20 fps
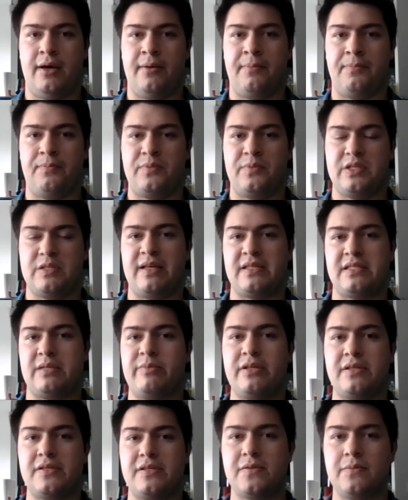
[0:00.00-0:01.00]

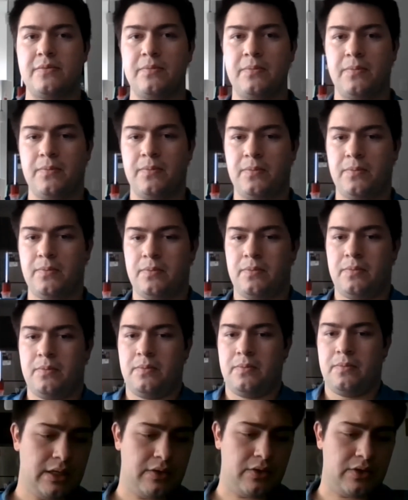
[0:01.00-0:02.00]
specimens?
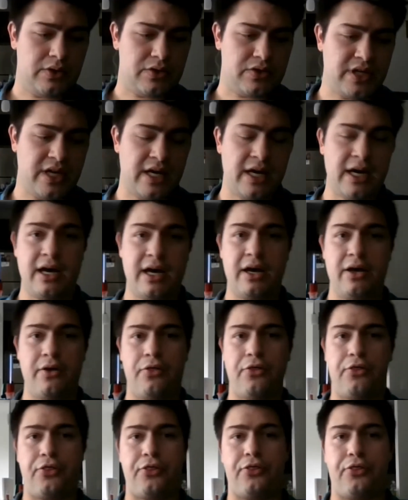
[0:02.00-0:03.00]

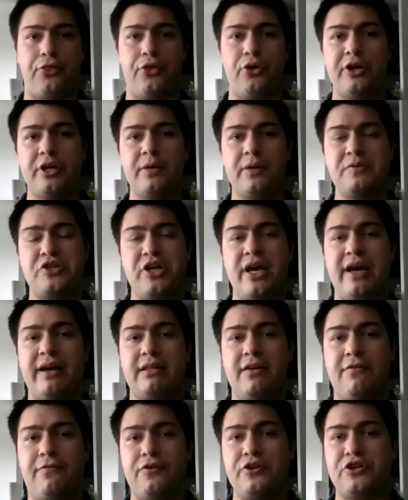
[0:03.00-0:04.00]
The third
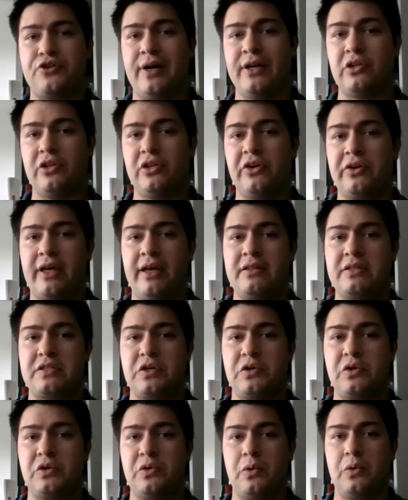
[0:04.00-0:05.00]
objective we're trying to look
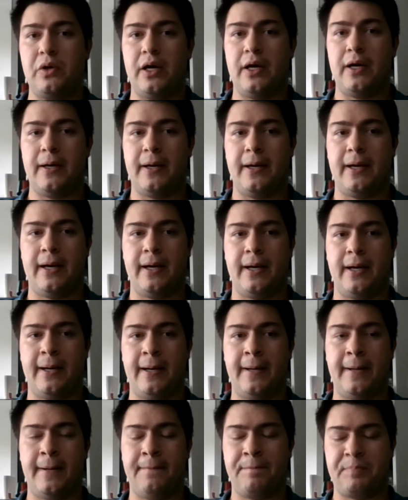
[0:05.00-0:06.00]
into
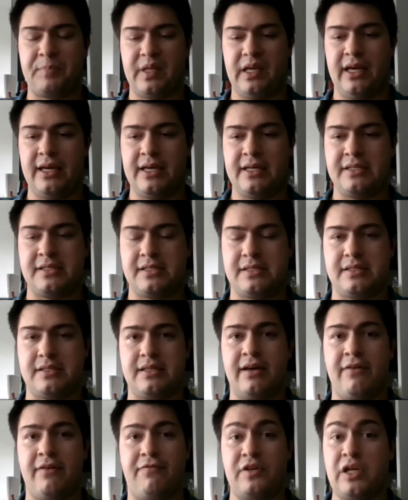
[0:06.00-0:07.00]
is
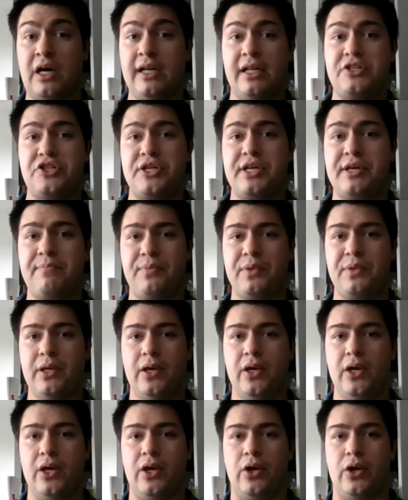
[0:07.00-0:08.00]
the phenology
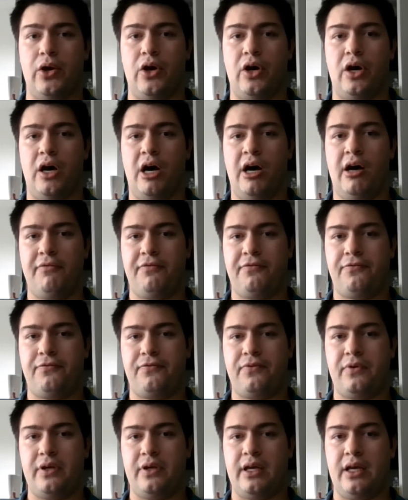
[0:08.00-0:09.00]
of
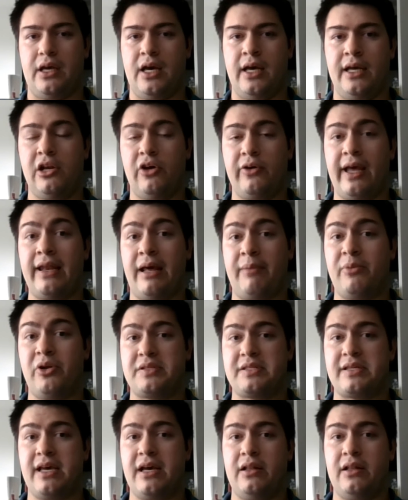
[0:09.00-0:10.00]
elongated hemlock
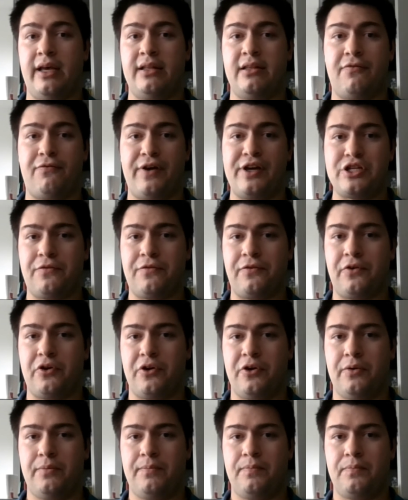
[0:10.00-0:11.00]
scale in the Fraser fir
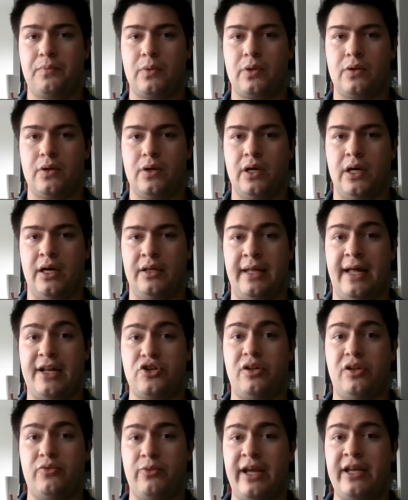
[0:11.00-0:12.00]
natural
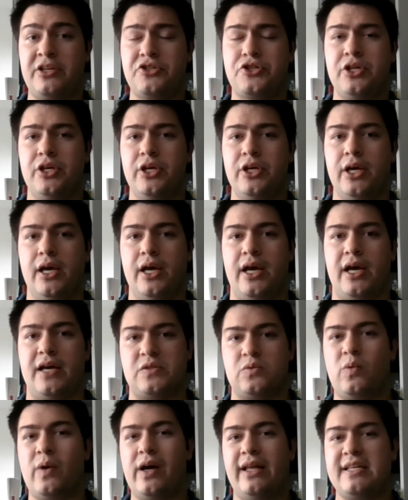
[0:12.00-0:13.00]
range, as well
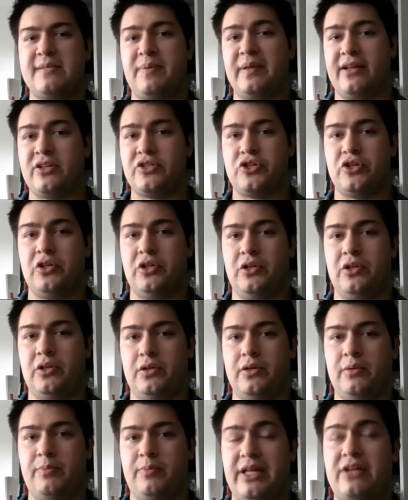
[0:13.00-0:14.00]
as
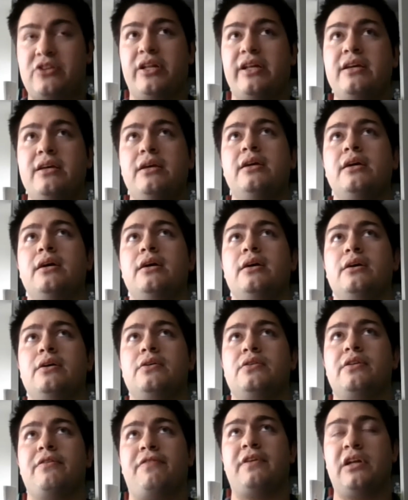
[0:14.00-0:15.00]
potentially the
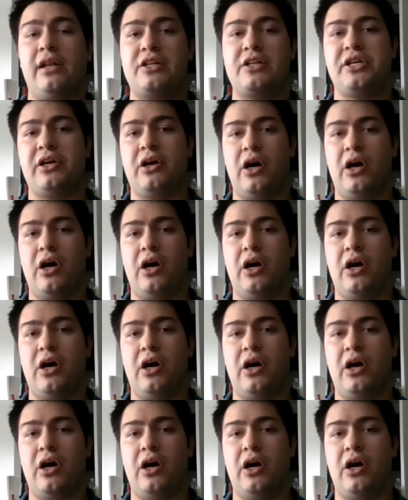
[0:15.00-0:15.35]
phenology of